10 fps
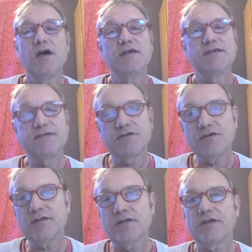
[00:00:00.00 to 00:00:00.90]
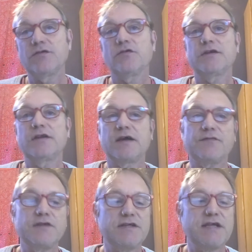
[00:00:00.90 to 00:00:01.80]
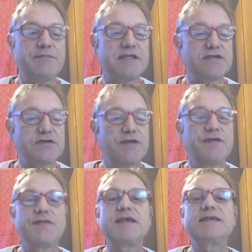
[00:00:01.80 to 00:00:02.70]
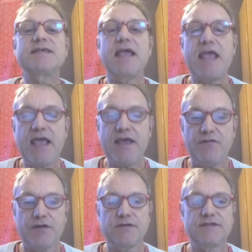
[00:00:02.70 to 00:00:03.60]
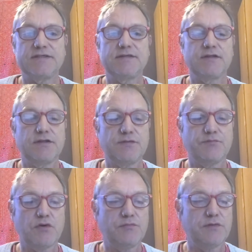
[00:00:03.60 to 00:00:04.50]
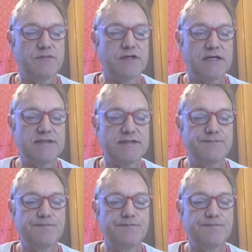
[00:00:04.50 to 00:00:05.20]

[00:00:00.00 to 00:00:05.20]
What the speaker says: certainly not enough to demonstrate that there's evidence that the problem does.